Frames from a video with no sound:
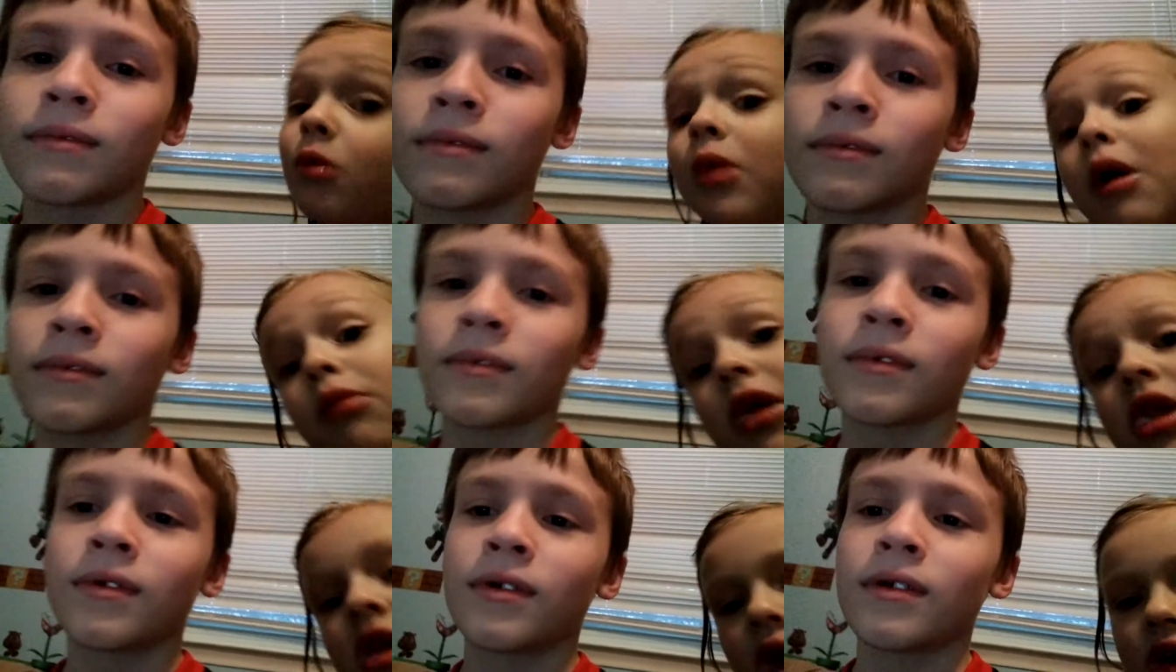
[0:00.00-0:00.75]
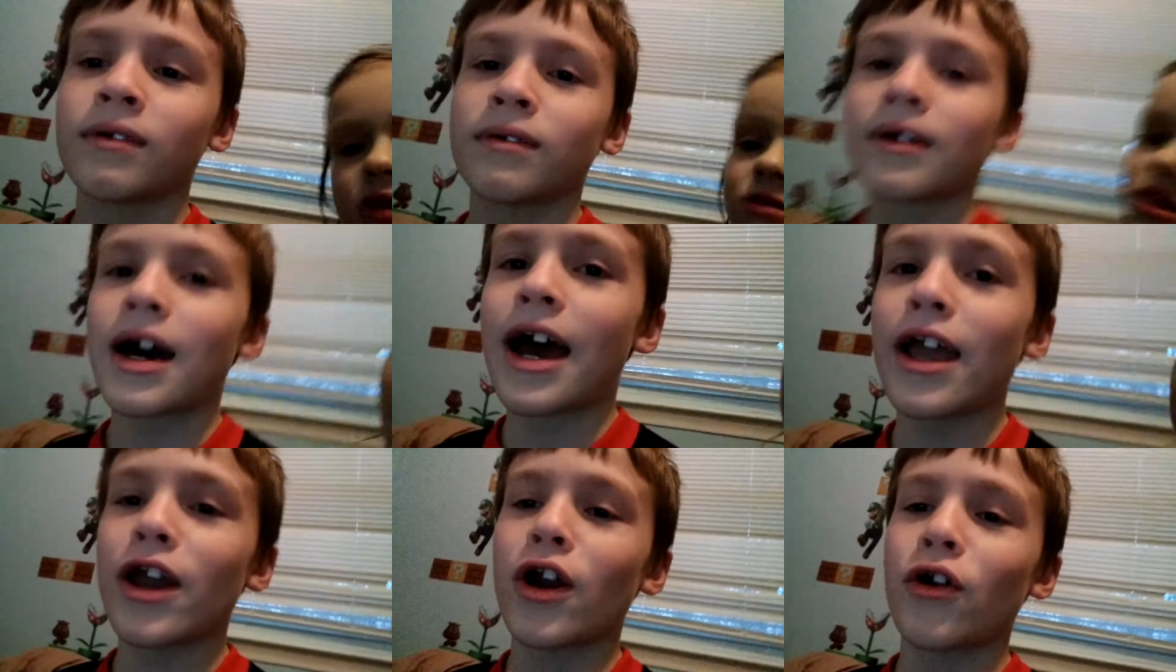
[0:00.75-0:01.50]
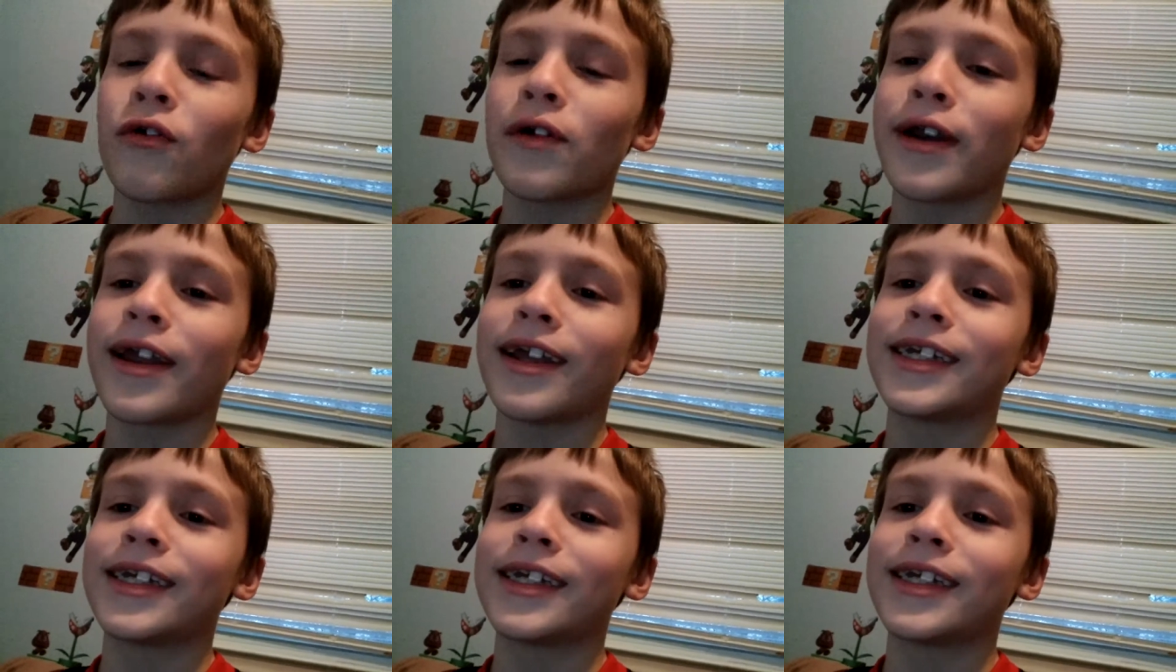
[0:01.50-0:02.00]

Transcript: maybe the next I already